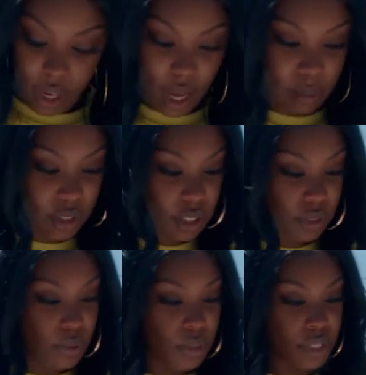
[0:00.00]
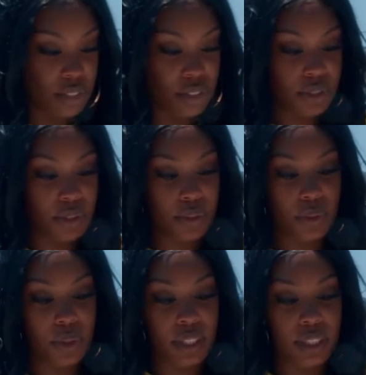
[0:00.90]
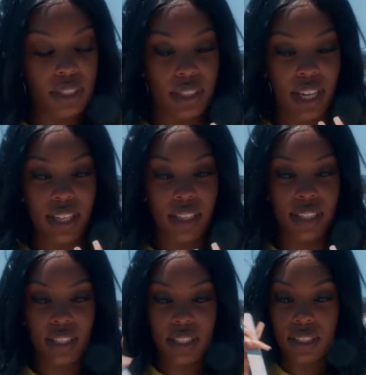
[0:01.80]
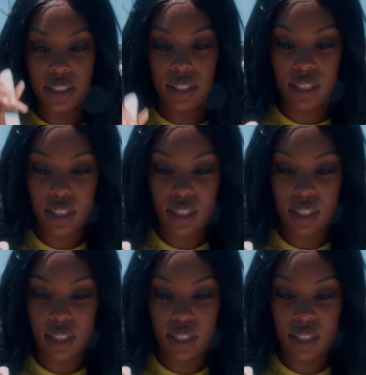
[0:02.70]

I'm just going to take this,